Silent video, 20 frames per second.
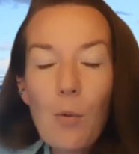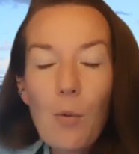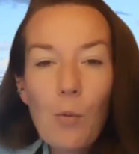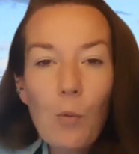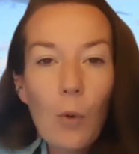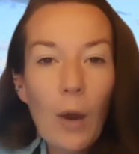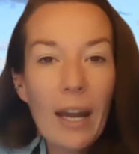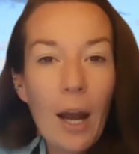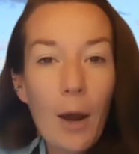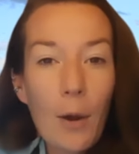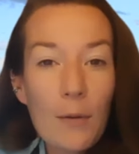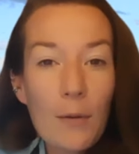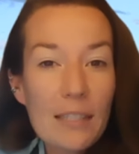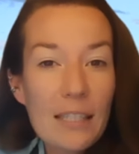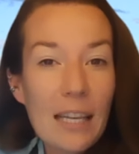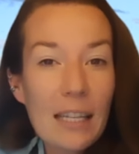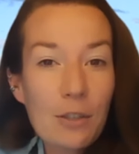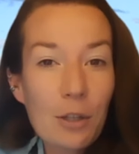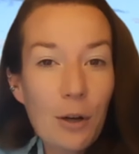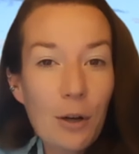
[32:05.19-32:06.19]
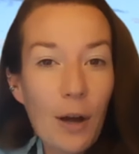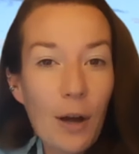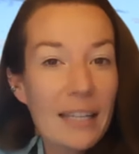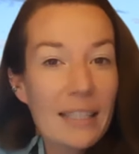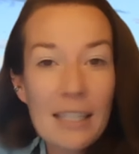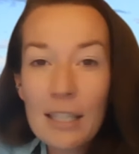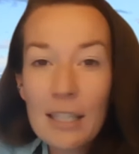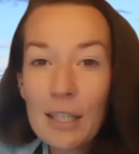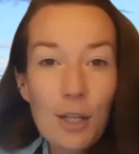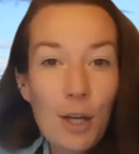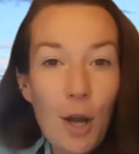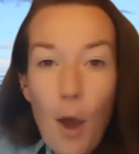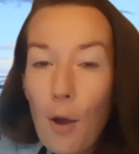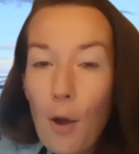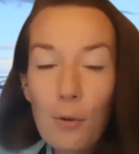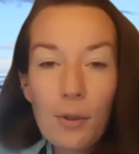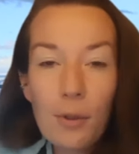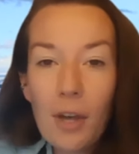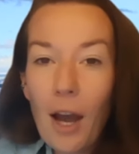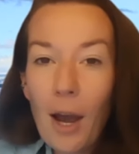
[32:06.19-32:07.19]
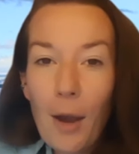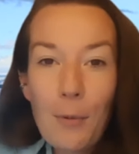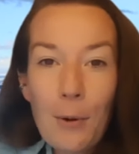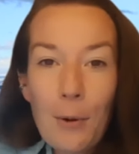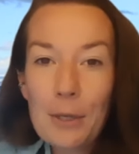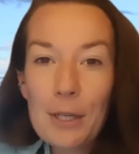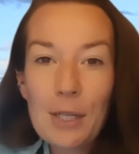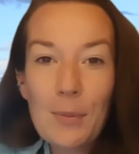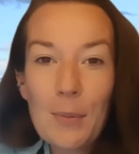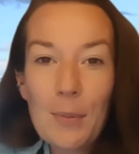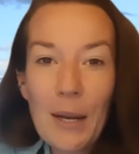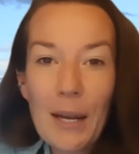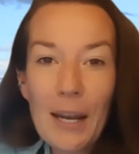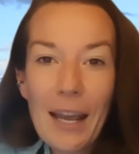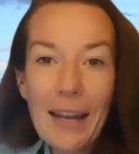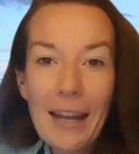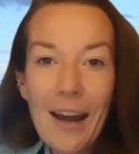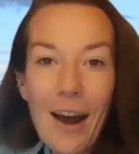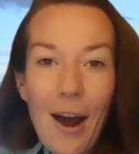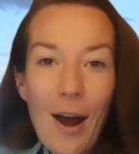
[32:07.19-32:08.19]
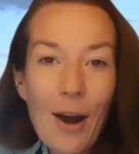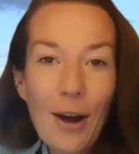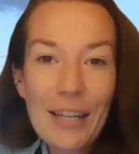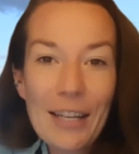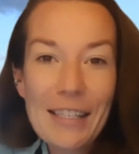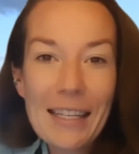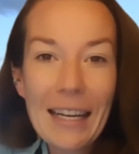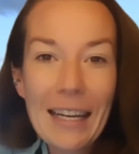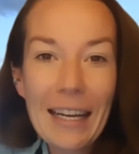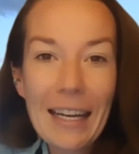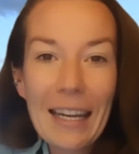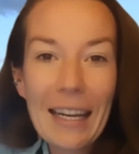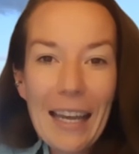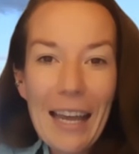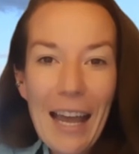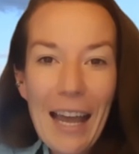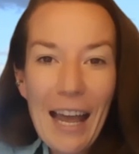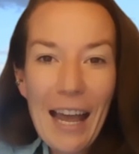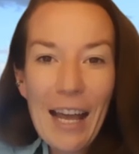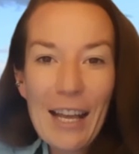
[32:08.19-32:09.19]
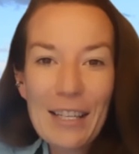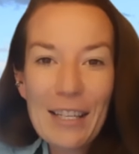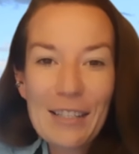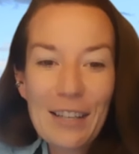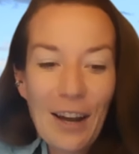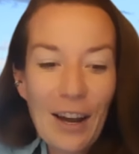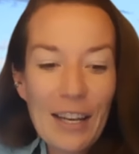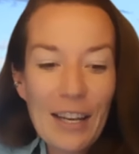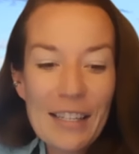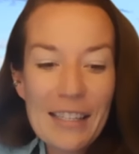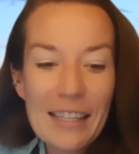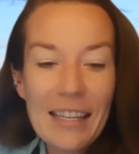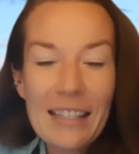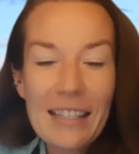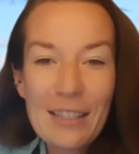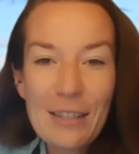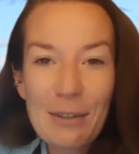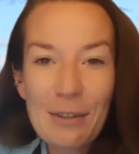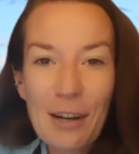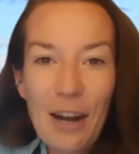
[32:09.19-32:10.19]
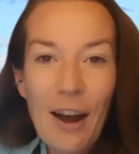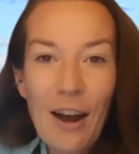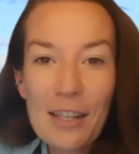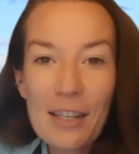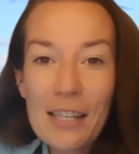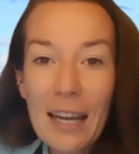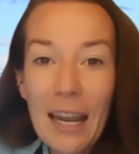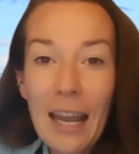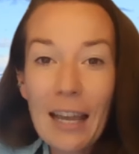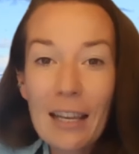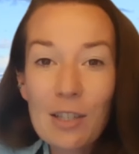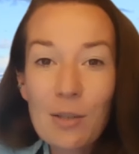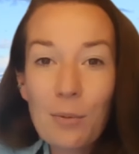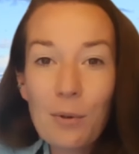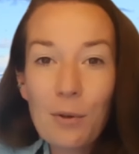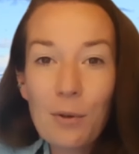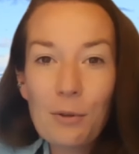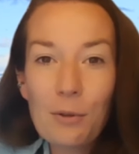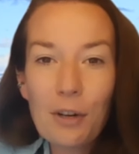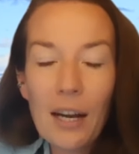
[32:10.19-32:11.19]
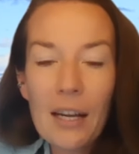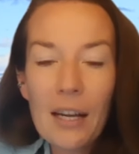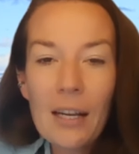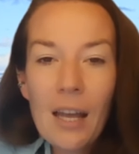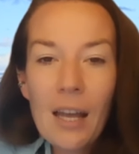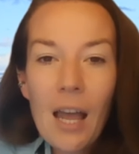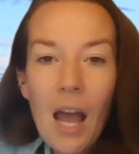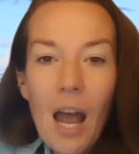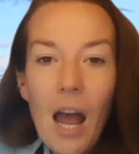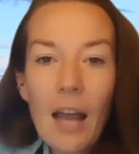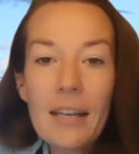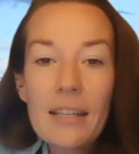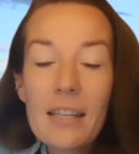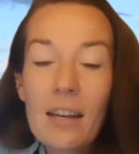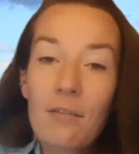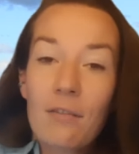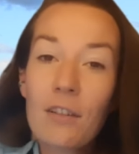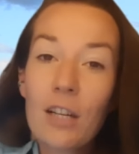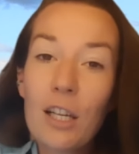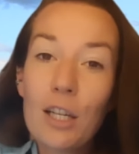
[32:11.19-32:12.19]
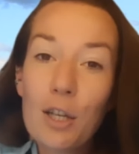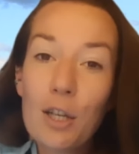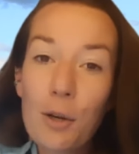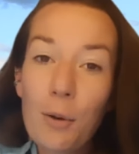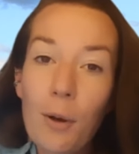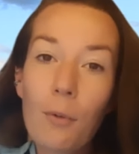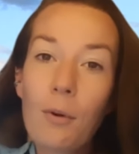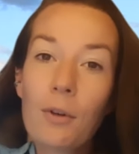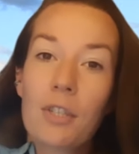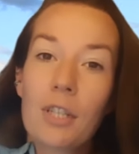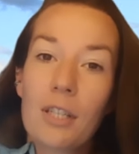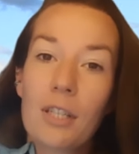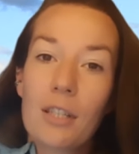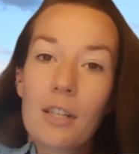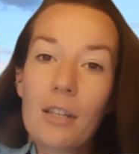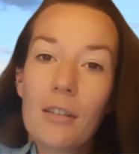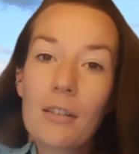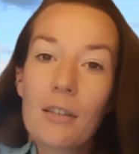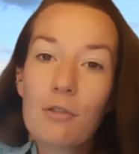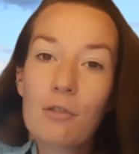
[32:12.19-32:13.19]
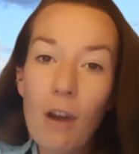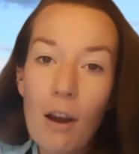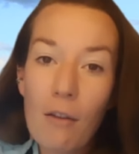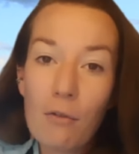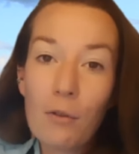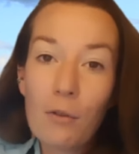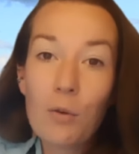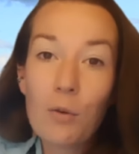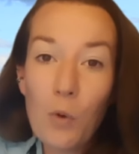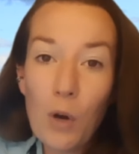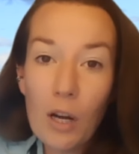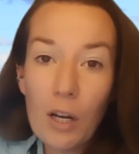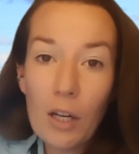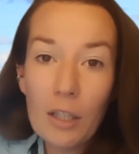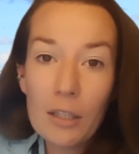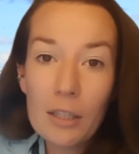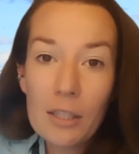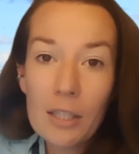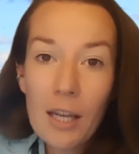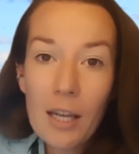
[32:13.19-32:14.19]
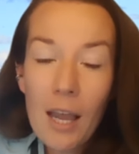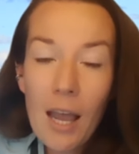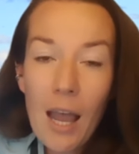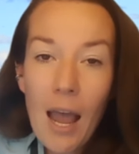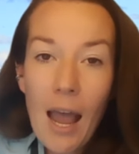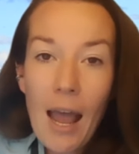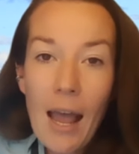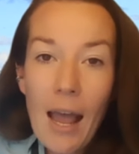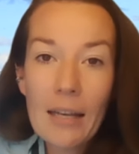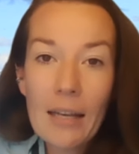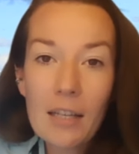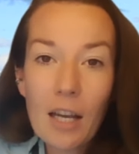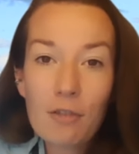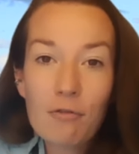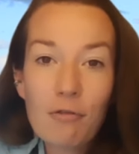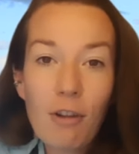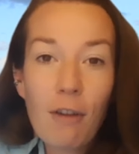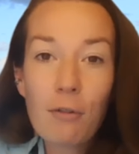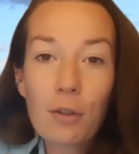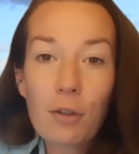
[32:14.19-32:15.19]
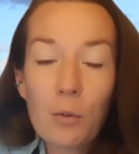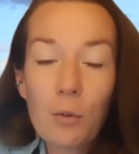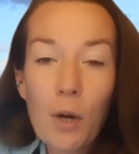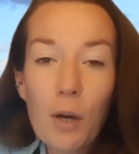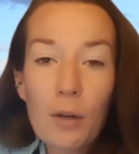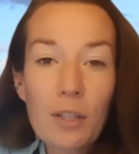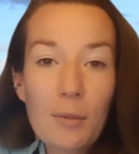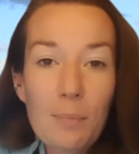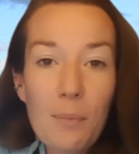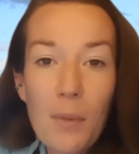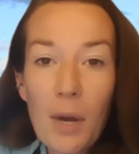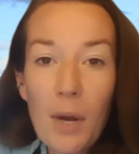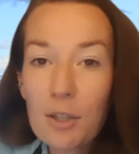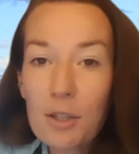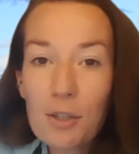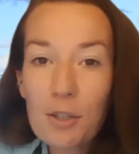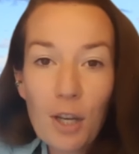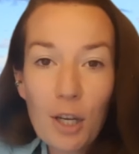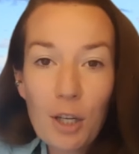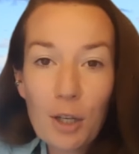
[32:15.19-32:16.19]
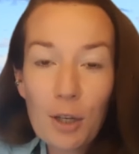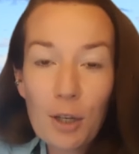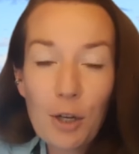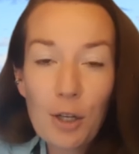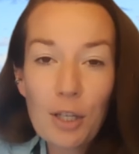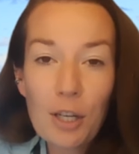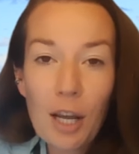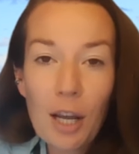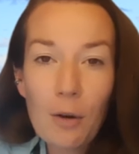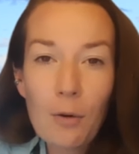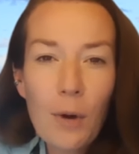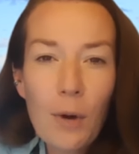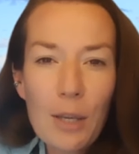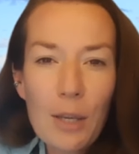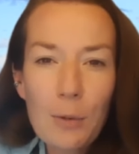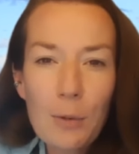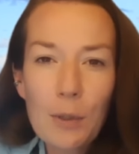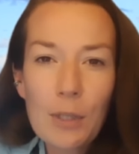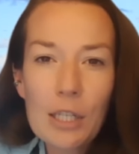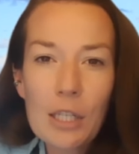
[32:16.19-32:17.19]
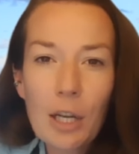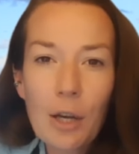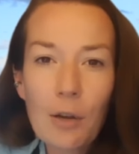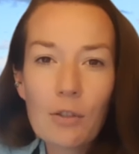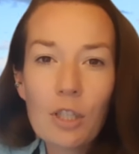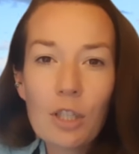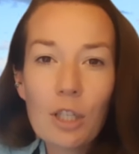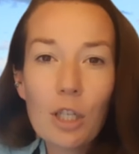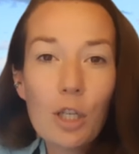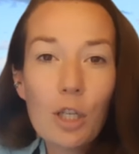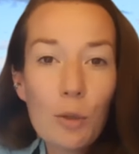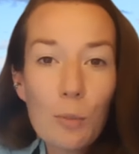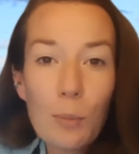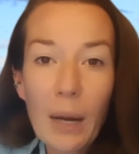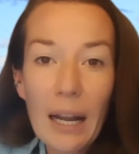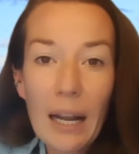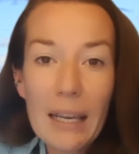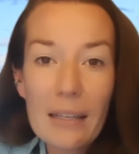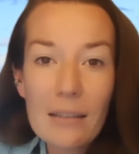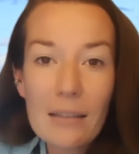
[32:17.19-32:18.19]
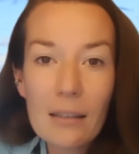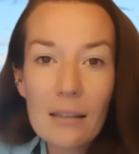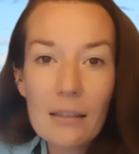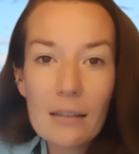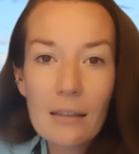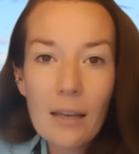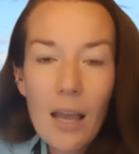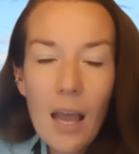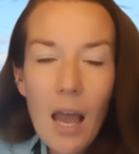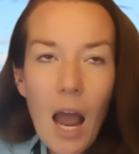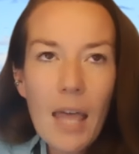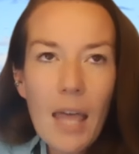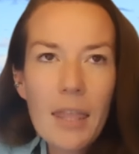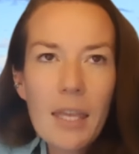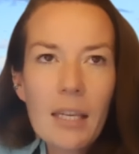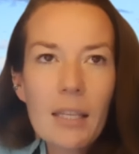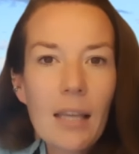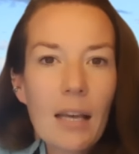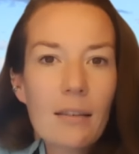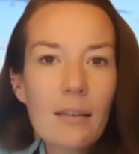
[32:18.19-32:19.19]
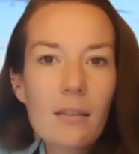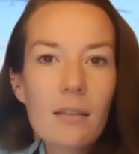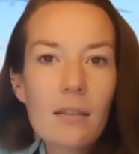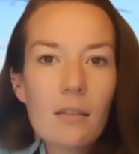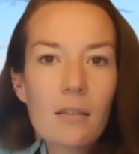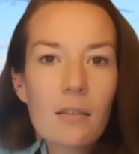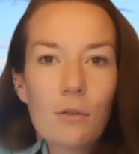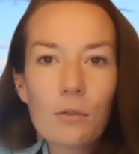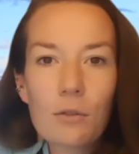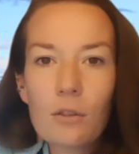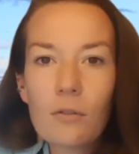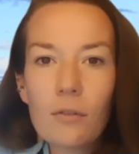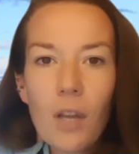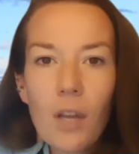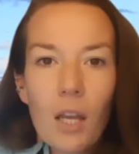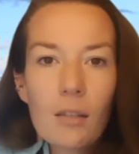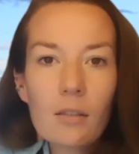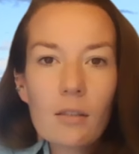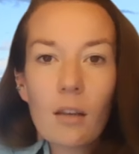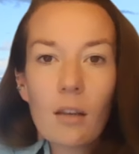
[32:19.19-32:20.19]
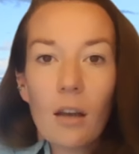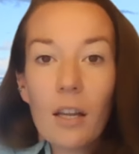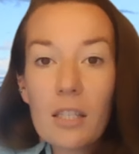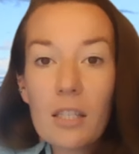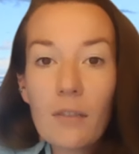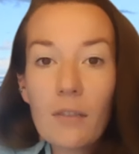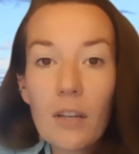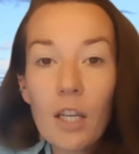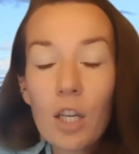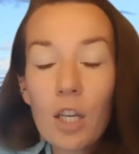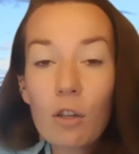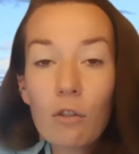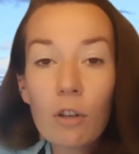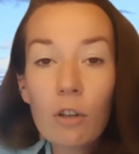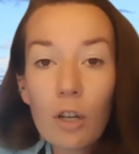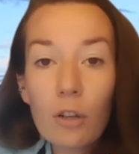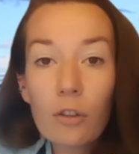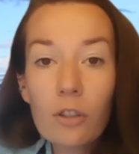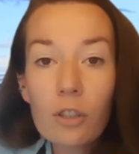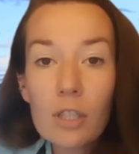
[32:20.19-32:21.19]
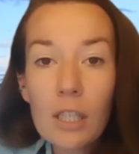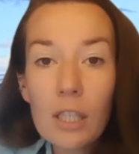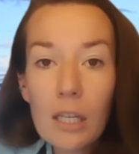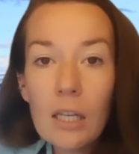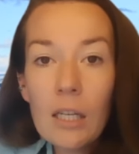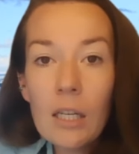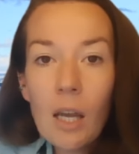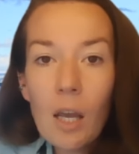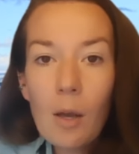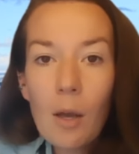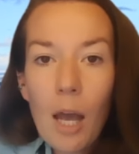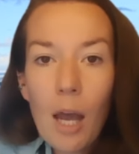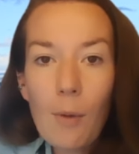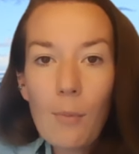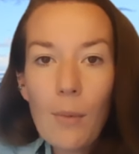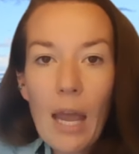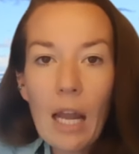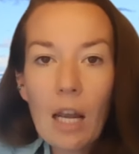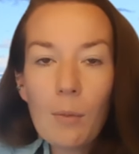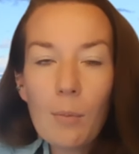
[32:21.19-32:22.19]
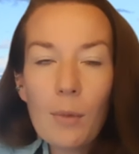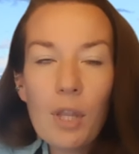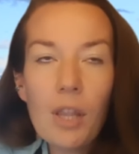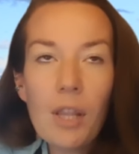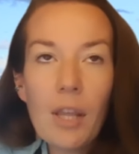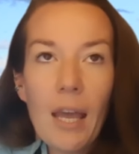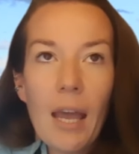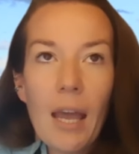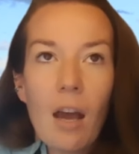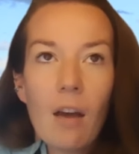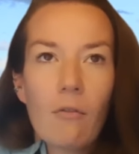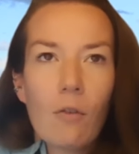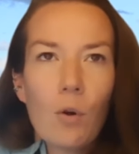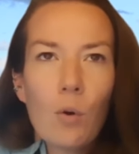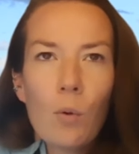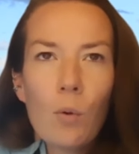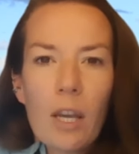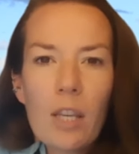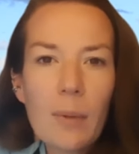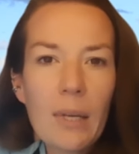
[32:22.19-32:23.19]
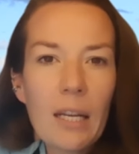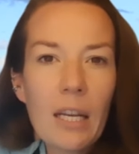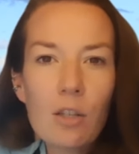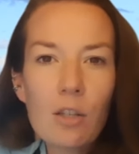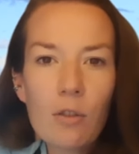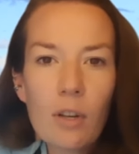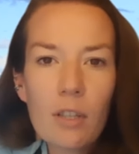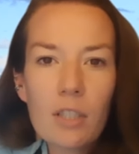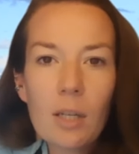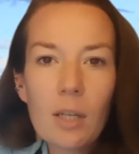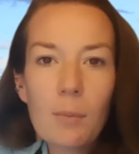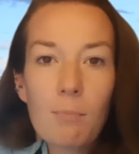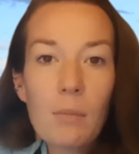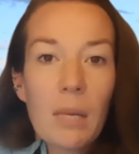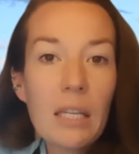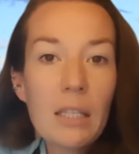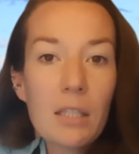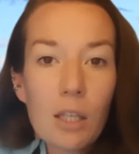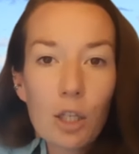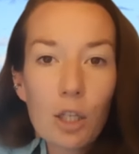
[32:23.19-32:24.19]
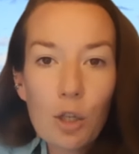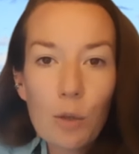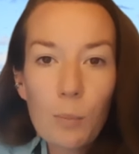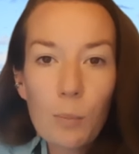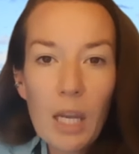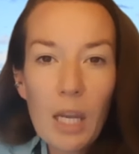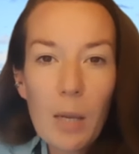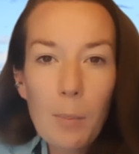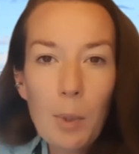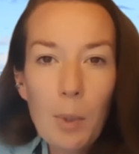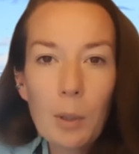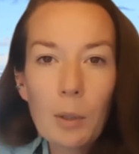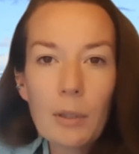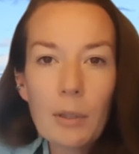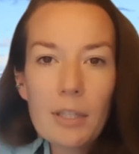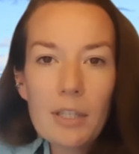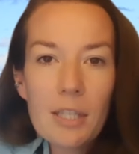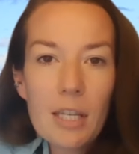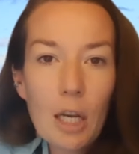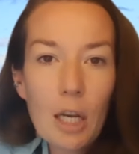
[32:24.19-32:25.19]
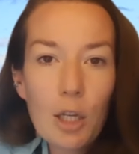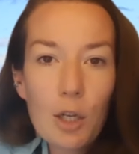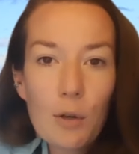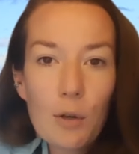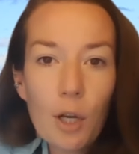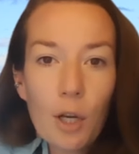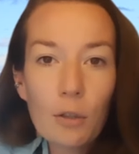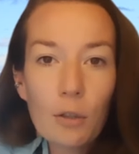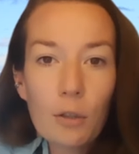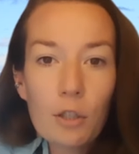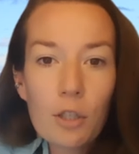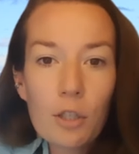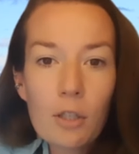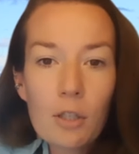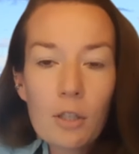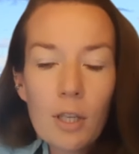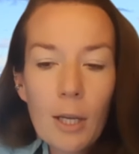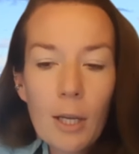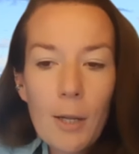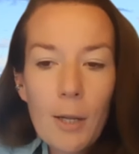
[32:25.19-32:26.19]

When I was little, I didn't know that I wanted to be an Arctic scientist or an Arctic explorer. I definitely knew I wanted to travel the world, and I traveled the world as much as I could, and I always wanted to go to new places. I think that's the sort of scientific curiosity element there. I've always been interested in meeting new people and seeing new cultures.